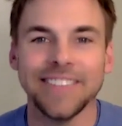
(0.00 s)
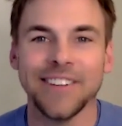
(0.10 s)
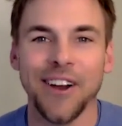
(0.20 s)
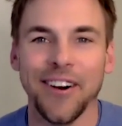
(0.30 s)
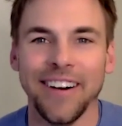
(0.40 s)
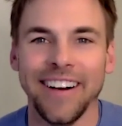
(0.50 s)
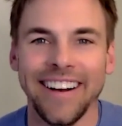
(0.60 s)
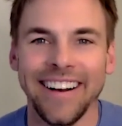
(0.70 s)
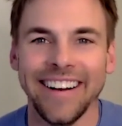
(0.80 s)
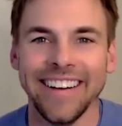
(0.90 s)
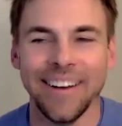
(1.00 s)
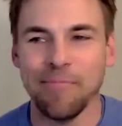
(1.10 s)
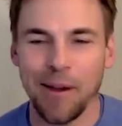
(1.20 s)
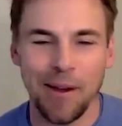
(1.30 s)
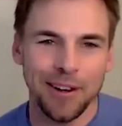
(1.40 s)
So,
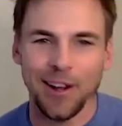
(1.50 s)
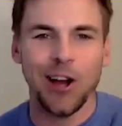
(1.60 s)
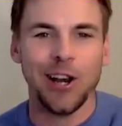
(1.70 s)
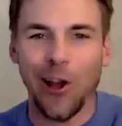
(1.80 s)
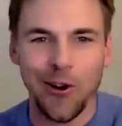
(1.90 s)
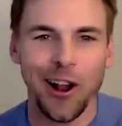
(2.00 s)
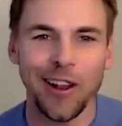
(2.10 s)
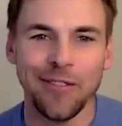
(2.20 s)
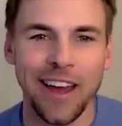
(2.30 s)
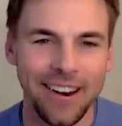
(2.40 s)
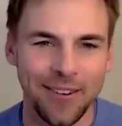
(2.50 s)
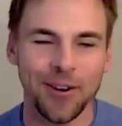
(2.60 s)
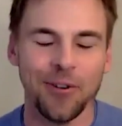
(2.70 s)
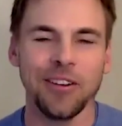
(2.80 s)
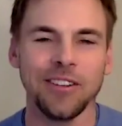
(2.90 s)
being able to unload all of that in a
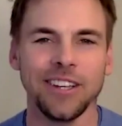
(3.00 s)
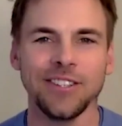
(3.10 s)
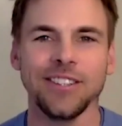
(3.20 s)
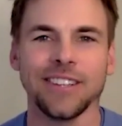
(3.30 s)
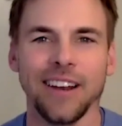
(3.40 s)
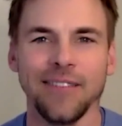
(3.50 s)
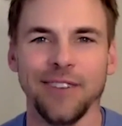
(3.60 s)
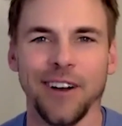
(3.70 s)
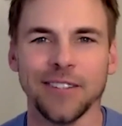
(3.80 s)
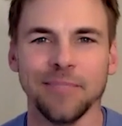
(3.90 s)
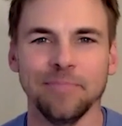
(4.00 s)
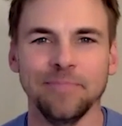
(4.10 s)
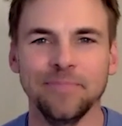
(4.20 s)
recording session is kind of awesome.